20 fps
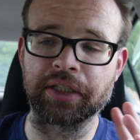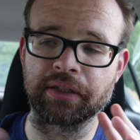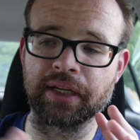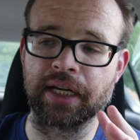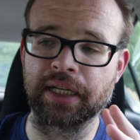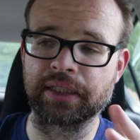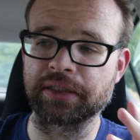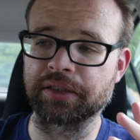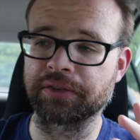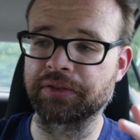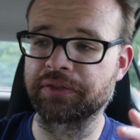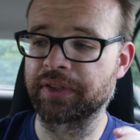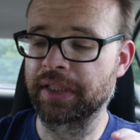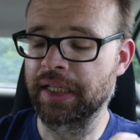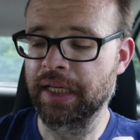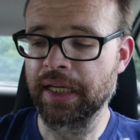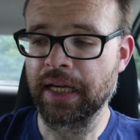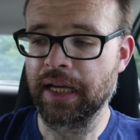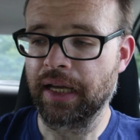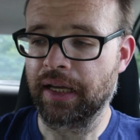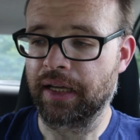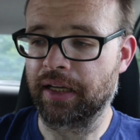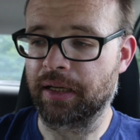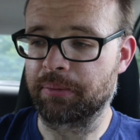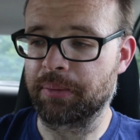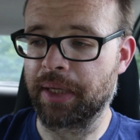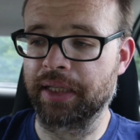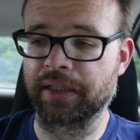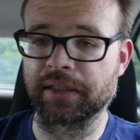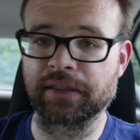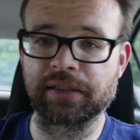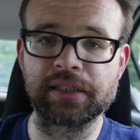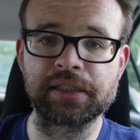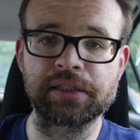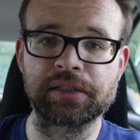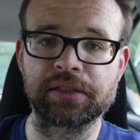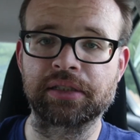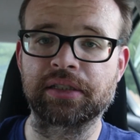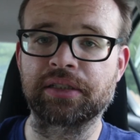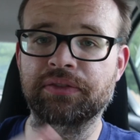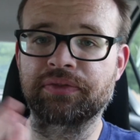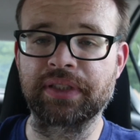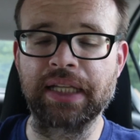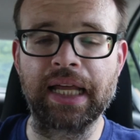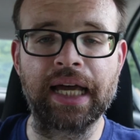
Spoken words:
interactive, behind-the-scenes stuff,